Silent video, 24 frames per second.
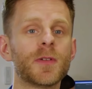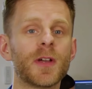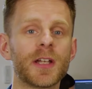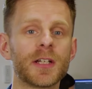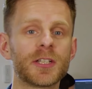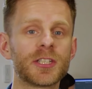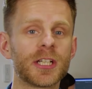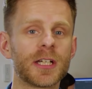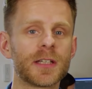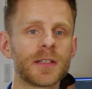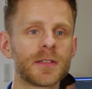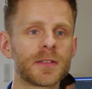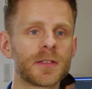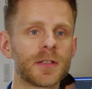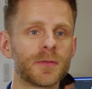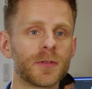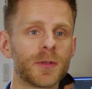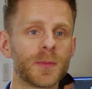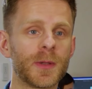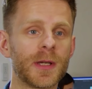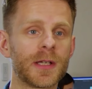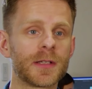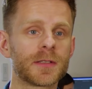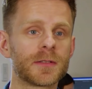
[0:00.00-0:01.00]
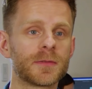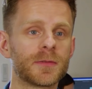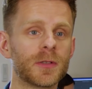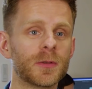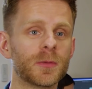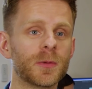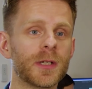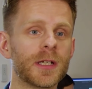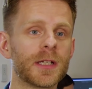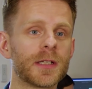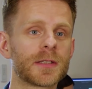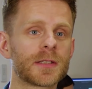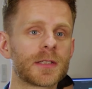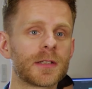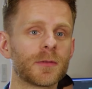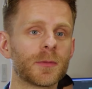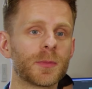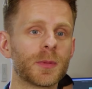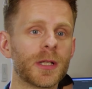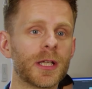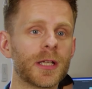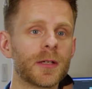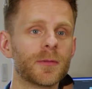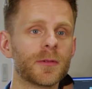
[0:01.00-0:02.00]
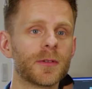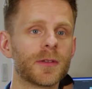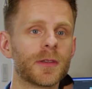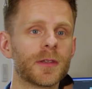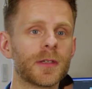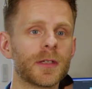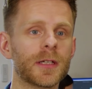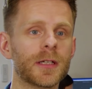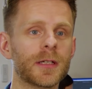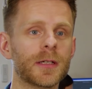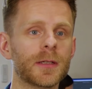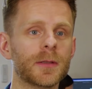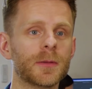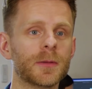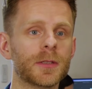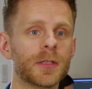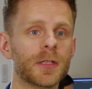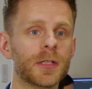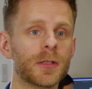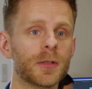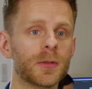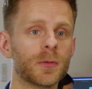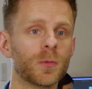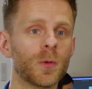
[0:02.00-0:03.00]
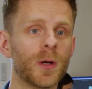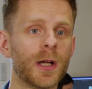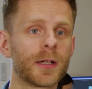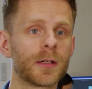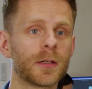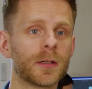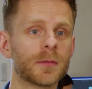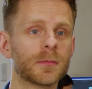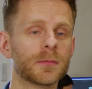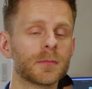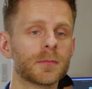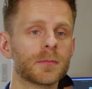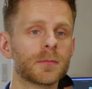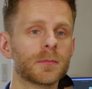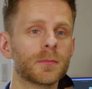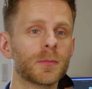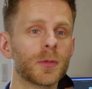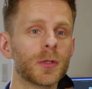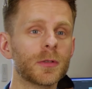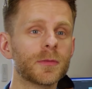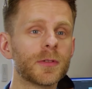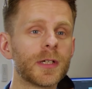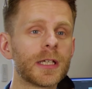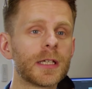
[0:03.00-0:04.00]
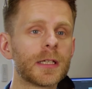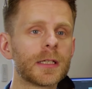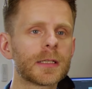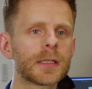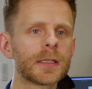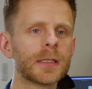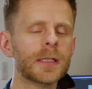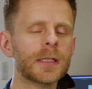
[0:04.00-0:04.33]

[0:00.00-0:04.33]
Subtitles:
had a chance over the past few weeks to have a play with the new Wacom Movink.